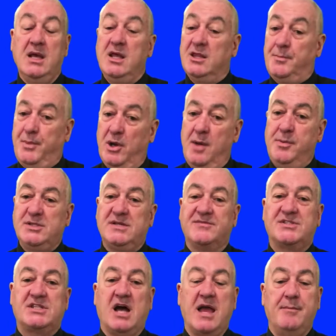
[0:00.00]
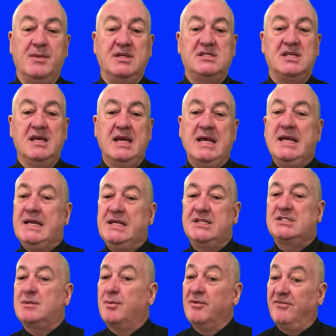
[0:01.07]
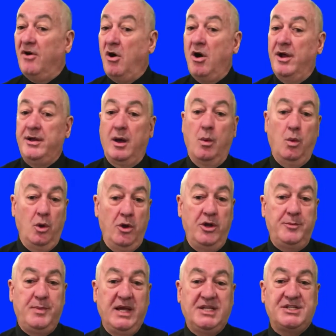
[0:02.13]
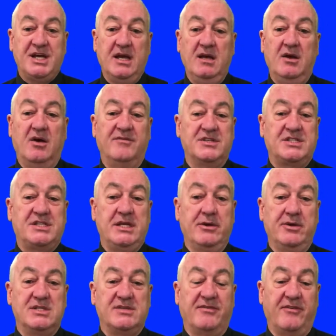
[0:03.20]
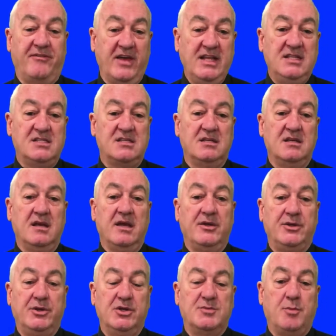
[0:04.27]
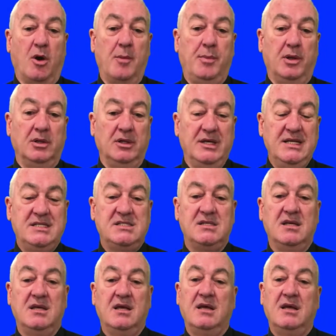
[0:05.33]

The purpose of statements is to provide a word picture of a series of events used by police,